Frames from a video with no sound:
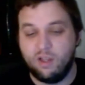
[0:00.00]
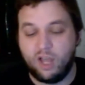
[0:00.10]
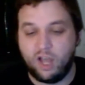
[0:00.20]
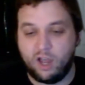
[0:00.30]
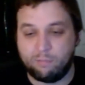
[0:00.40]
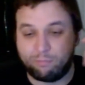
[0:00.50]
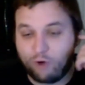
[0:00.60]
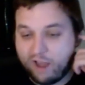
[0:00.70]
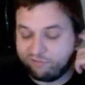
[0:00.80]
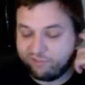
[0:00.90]

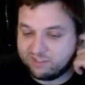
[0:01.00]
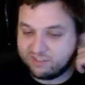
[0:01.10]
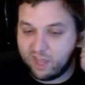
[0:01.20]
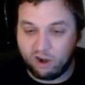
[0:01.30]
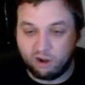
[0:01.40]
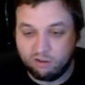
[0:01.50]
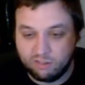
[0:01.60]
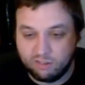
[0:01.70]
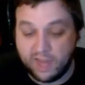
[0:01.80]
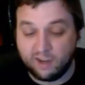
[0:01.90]
profit center
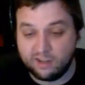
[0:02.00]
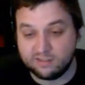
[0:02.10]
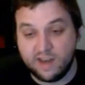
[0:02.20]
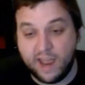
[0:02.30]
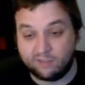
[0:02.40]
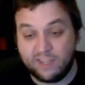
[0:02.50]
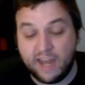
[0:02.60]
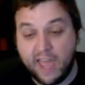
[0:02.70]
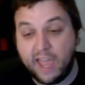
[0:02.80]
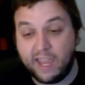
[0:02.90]
that it is now
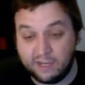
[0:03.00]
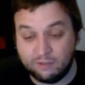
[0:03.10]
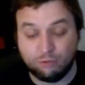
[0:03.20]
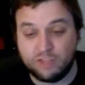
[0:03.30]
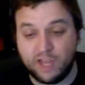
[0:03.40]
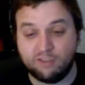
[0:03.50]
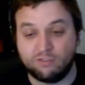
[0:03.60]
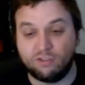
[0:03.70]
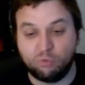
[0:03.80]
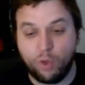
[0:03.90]
today in
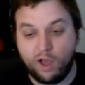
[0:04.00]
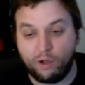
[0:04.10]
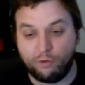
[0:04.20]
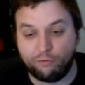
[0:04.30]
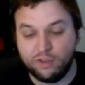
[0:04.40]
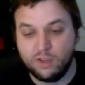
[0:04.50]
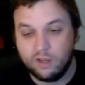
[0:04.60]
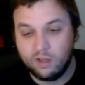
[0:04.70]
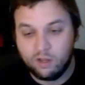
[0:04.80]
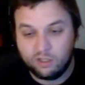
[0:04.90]
2012,
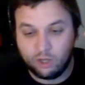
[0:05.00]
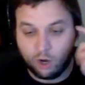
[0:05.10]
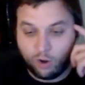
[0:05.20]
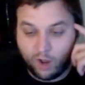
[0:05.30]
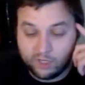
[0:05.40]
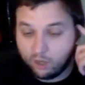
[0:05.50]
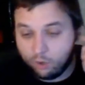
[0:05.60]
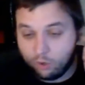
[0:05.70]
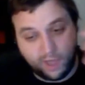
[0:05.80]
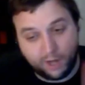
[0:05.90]
I
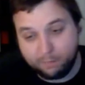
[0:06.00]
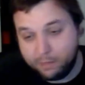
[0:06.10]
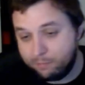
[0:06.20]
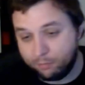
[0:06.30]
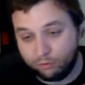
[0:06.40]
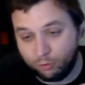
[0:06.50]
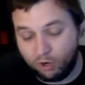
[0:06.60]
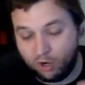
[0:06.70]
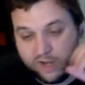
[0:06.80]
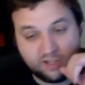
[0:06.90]
know a lot of people who
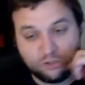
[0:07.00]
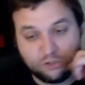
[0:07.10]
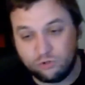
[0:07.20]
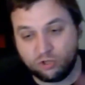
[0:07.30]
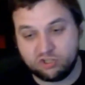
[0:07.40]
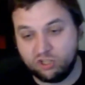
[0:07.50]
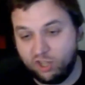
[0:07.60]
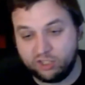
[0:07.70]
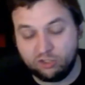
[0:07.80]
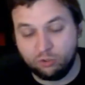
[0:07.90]
are into nutrition
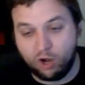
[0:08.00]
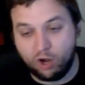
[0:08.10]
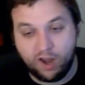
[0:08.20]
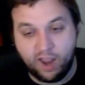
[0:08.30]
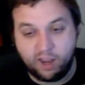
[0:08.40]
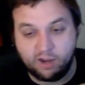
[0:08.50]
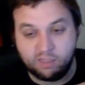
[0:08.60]
like you are, and